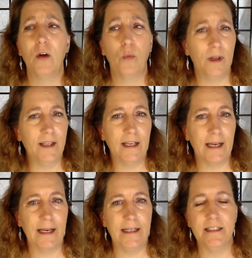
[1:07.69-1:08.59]
one of the
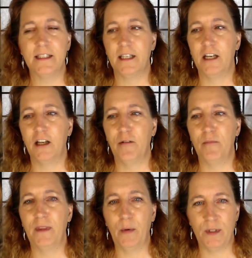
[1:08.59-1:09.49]
guys
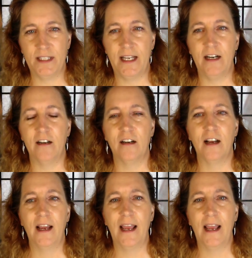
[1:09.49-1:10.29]
that was there,